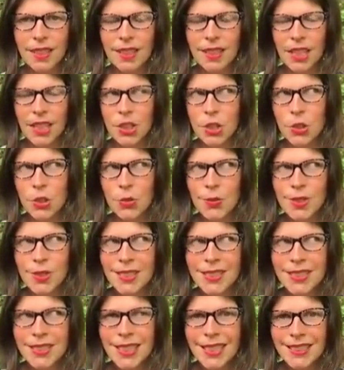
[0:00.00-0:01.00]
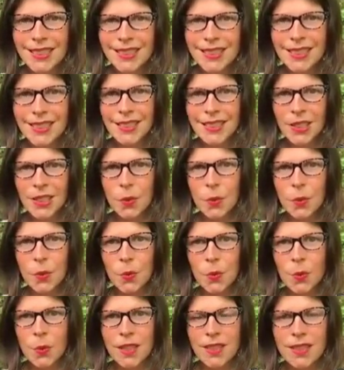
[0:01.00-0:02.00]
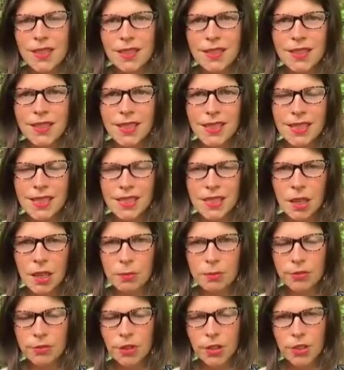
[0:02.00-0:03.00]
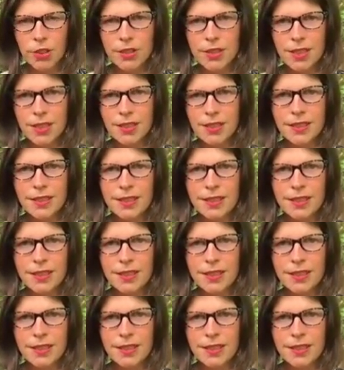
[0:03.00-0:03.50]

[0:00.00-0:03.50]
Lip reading: Can you sit with the discomfort?